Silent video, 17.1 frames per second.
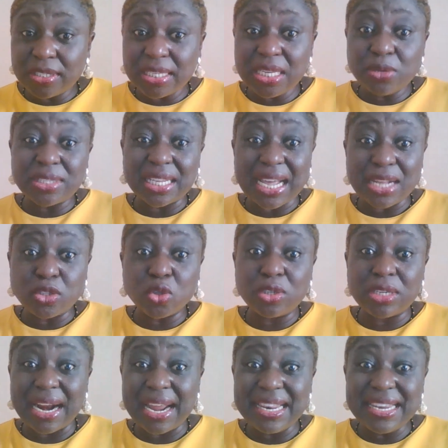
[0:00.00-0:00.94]
skills that I told
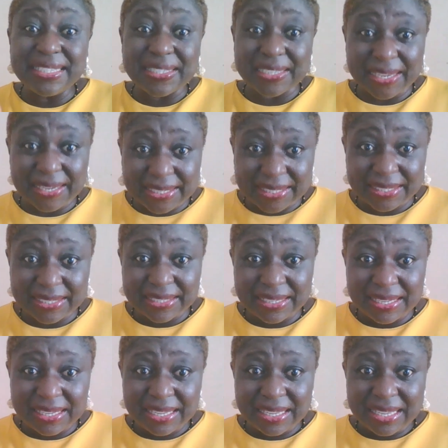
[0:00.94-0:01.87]
you that I listed,
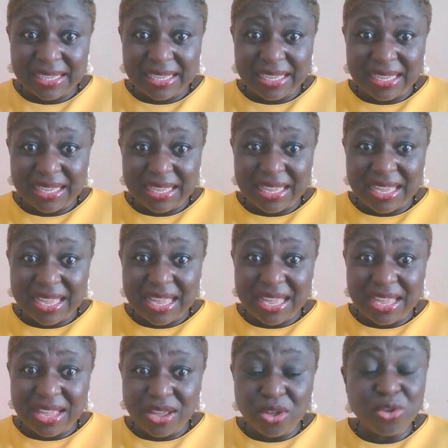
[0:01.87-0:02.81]

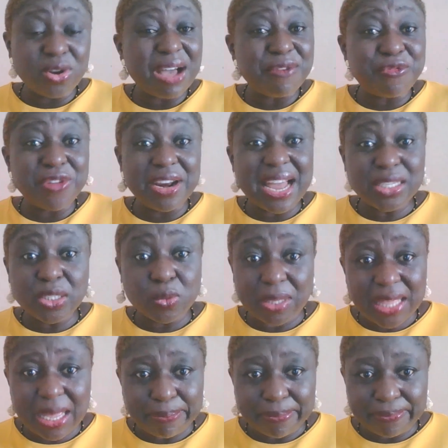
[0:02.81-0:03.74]
you can freelance with
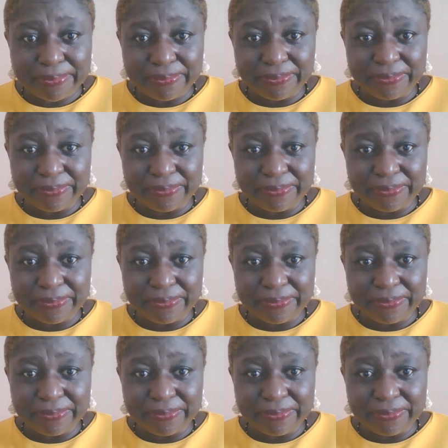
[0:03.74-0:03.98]
them.